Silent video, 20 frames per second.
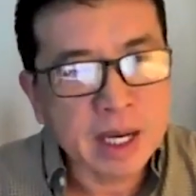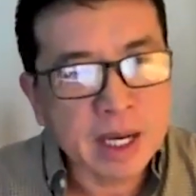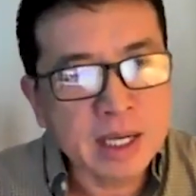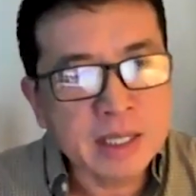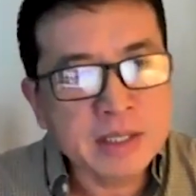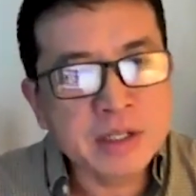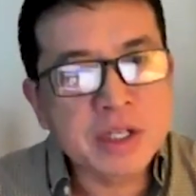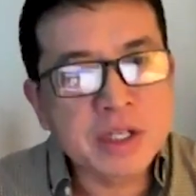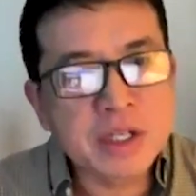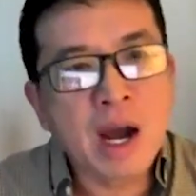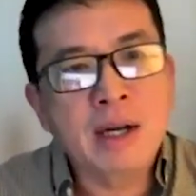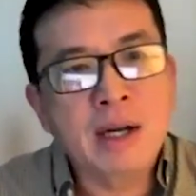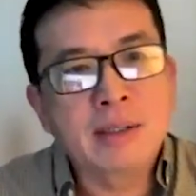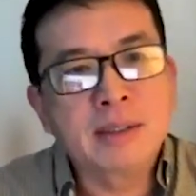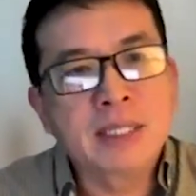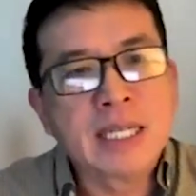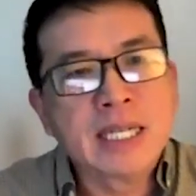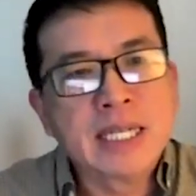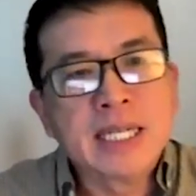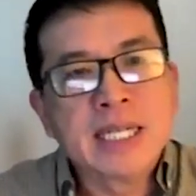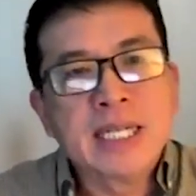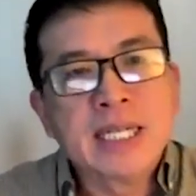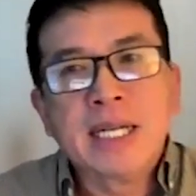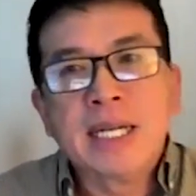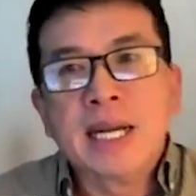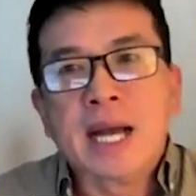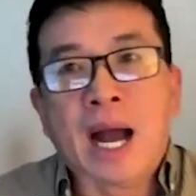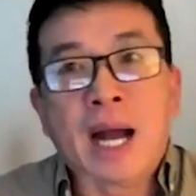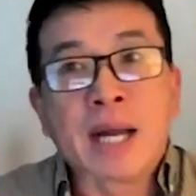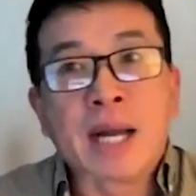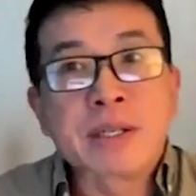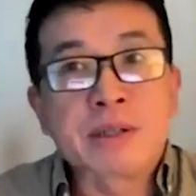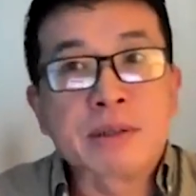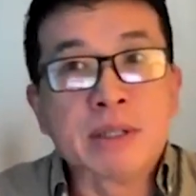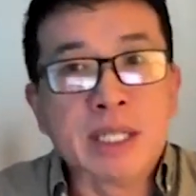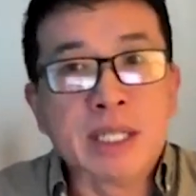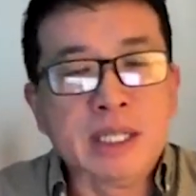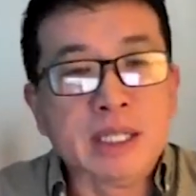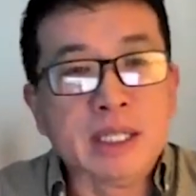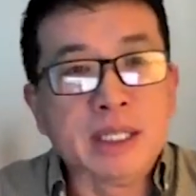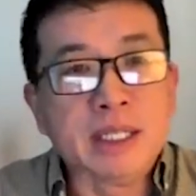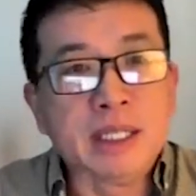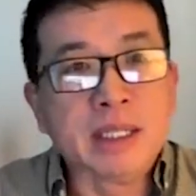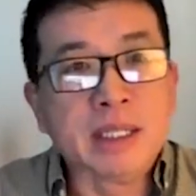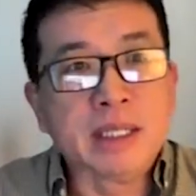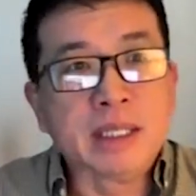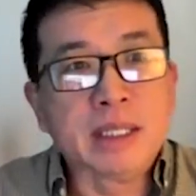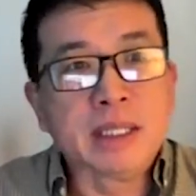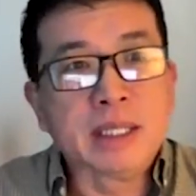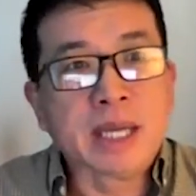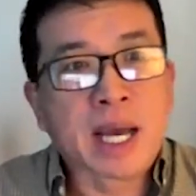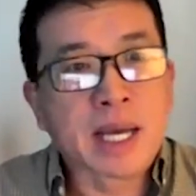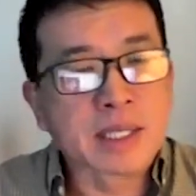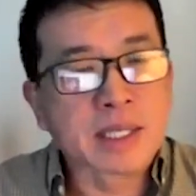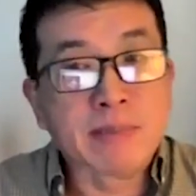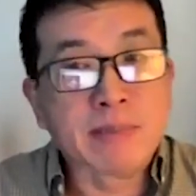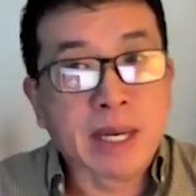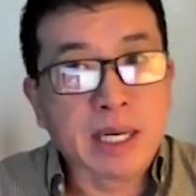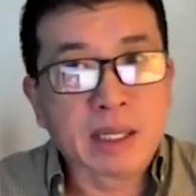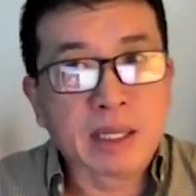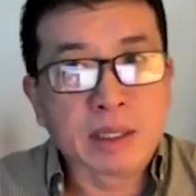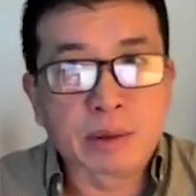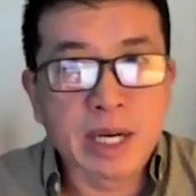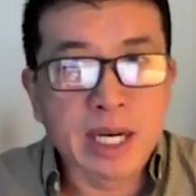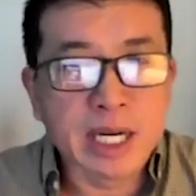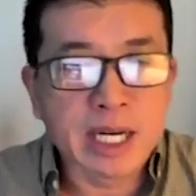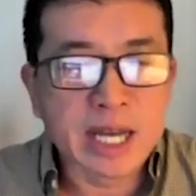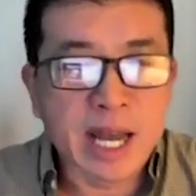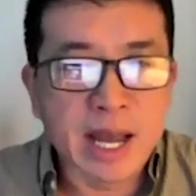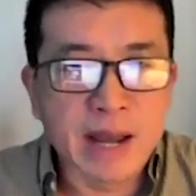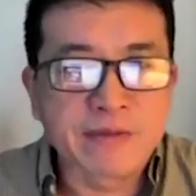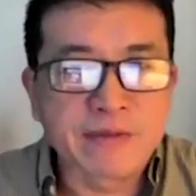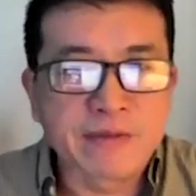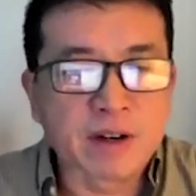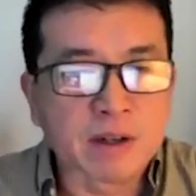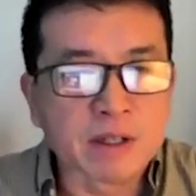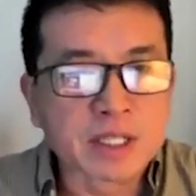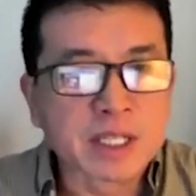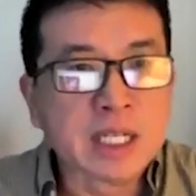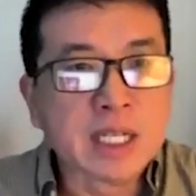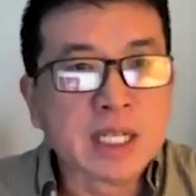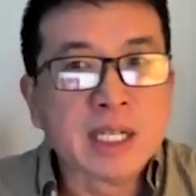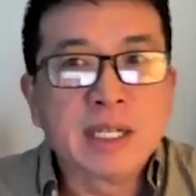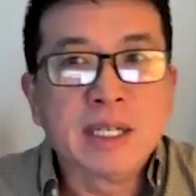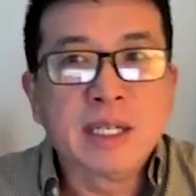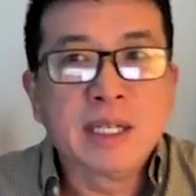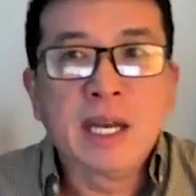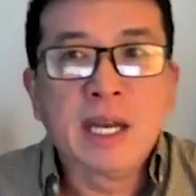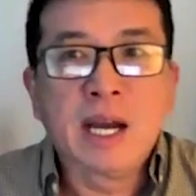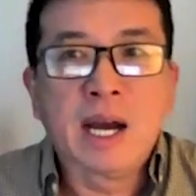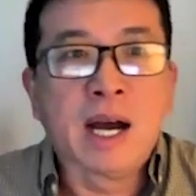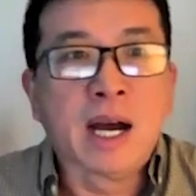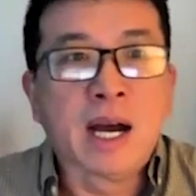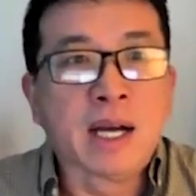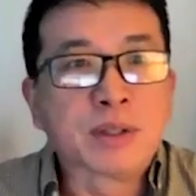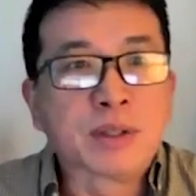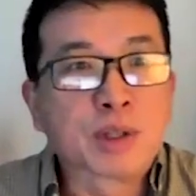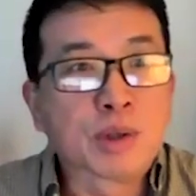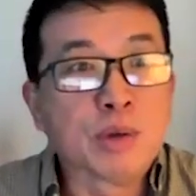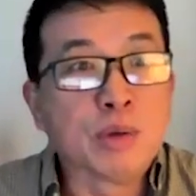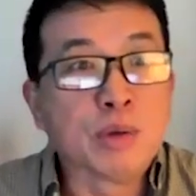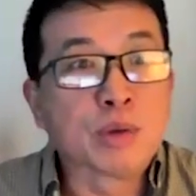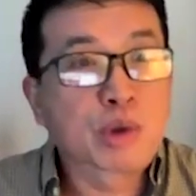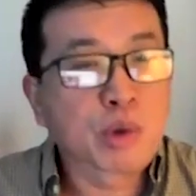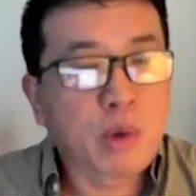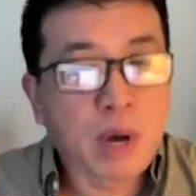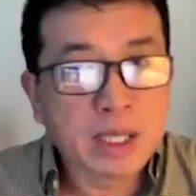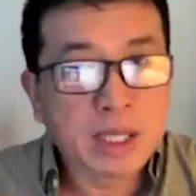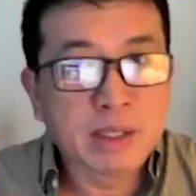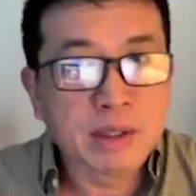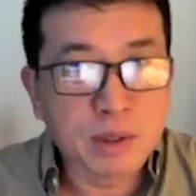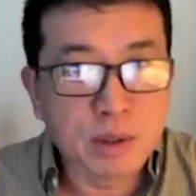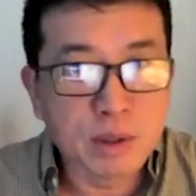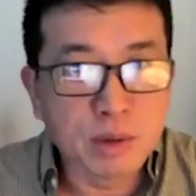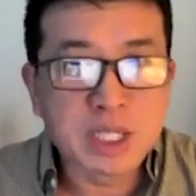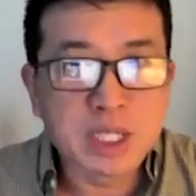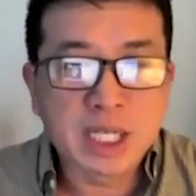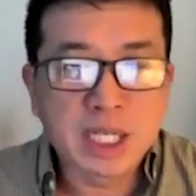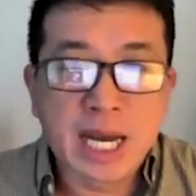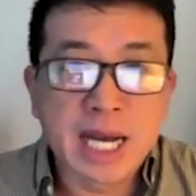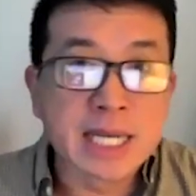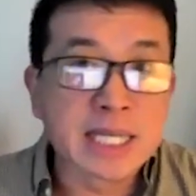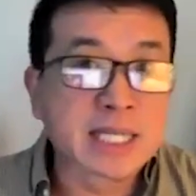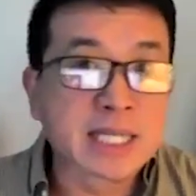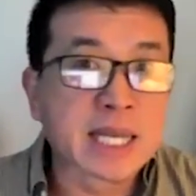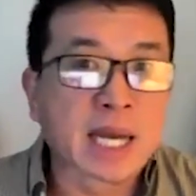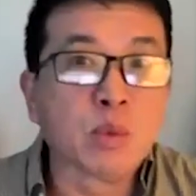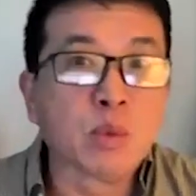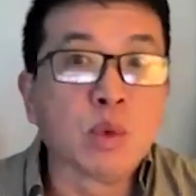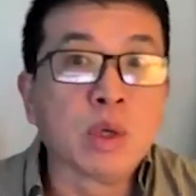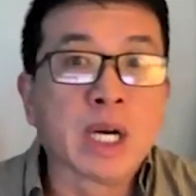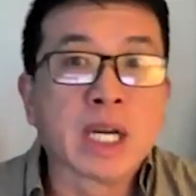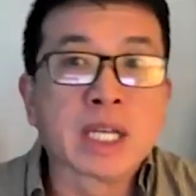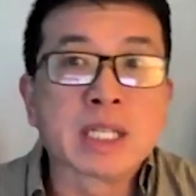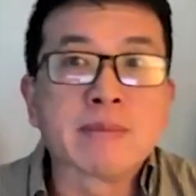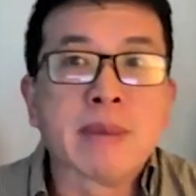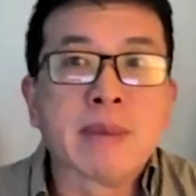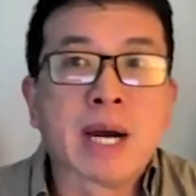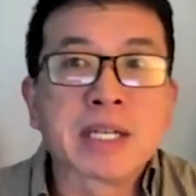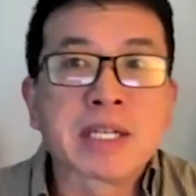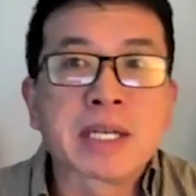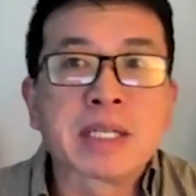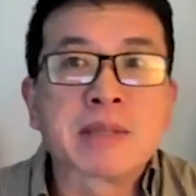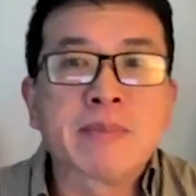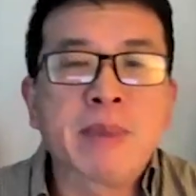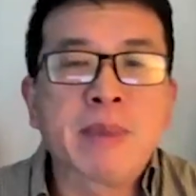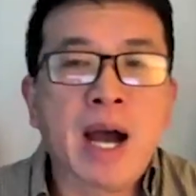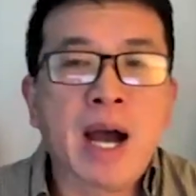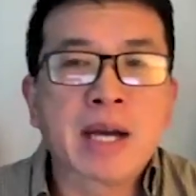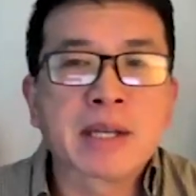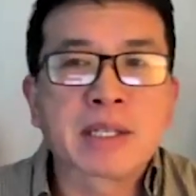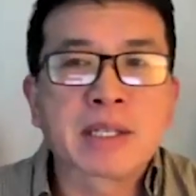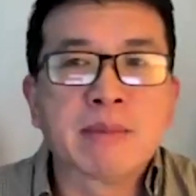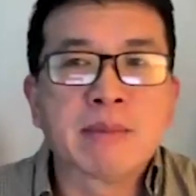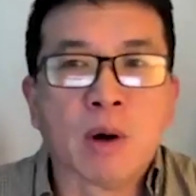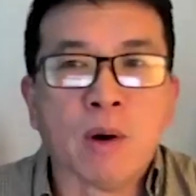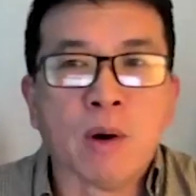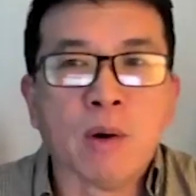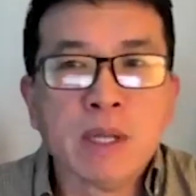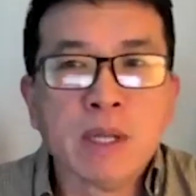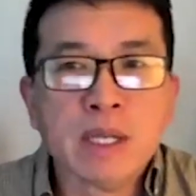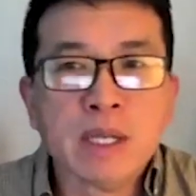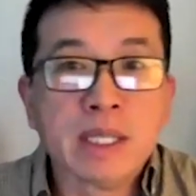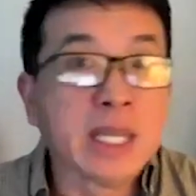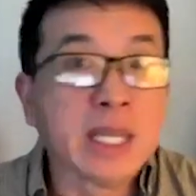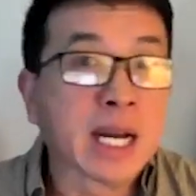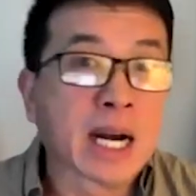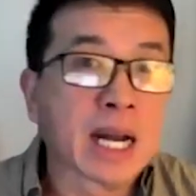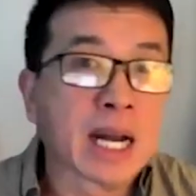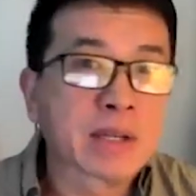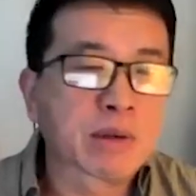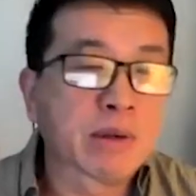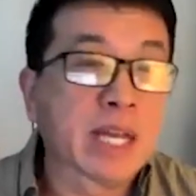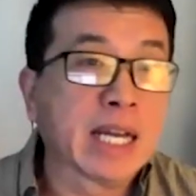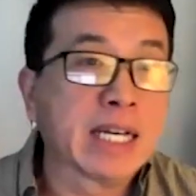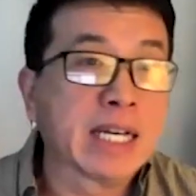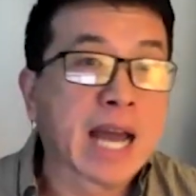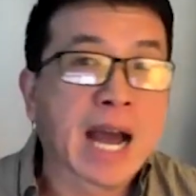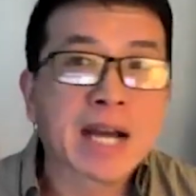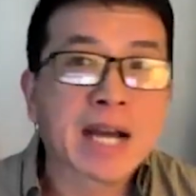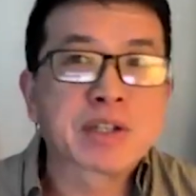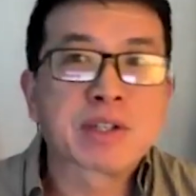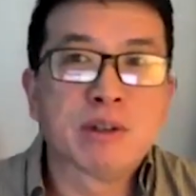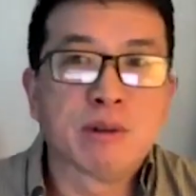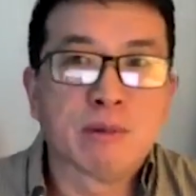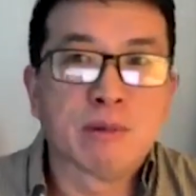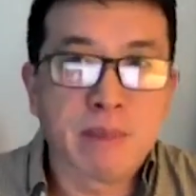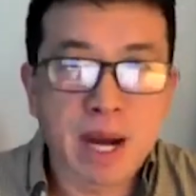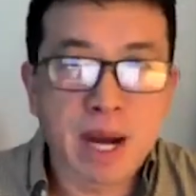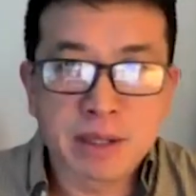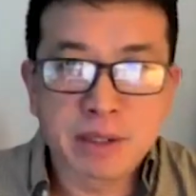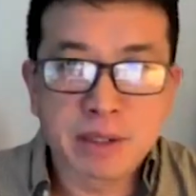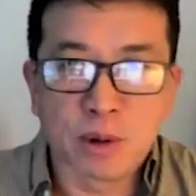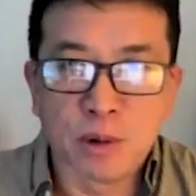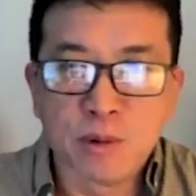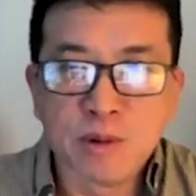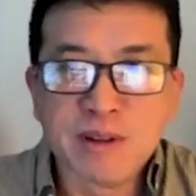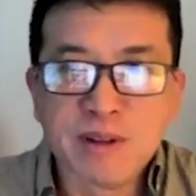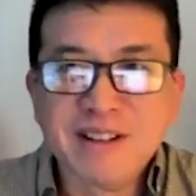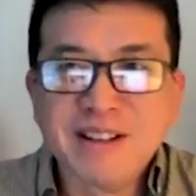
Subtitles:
Sean, actually has made a great effort to try to utilize that wood as much as possible. They're actually a national model